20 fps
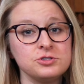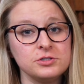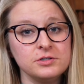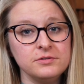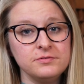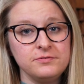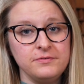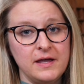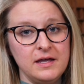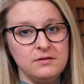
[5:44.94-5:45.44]

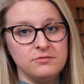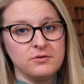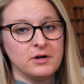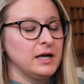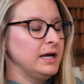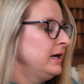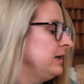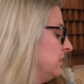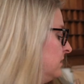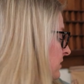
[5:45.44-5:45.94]
true
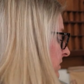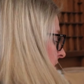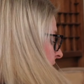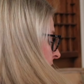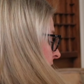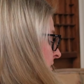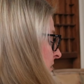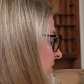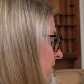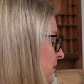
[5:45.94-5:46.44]
favorite,
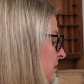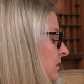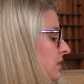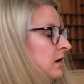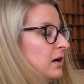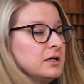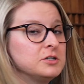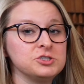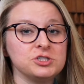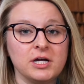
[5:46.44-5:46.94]

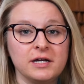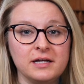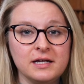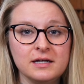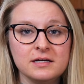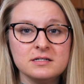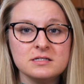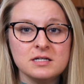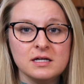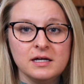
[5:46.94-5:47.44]
our
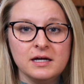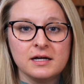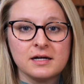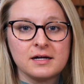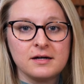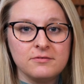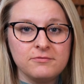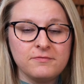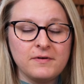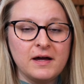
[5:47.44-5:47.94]

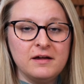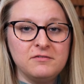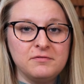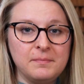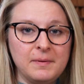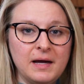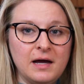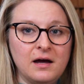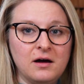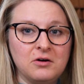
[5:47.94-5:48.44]
gigantic
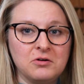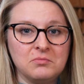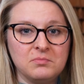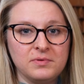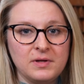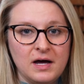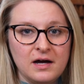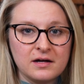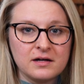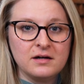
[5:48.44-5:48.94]
5-pound
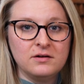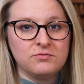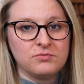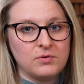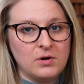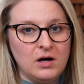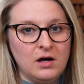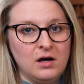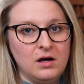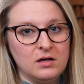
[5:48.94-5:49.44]
block of
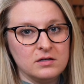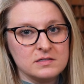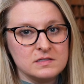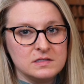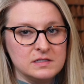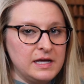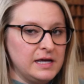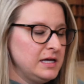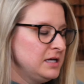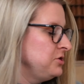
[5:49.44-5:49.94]
raw,
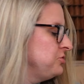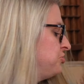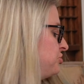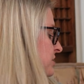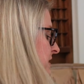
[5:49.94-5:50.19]
aged